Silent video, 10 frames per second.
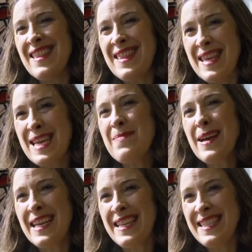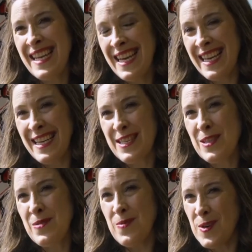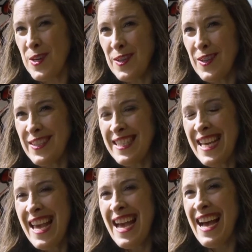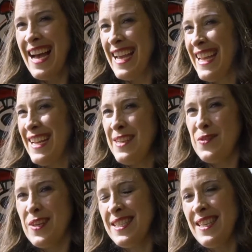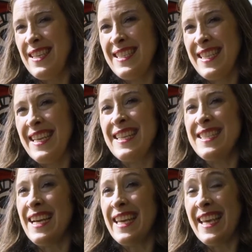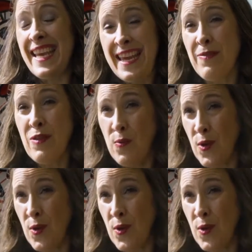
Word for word: The thing about Kentucky to the World, I kind of translate this to Kentucky in the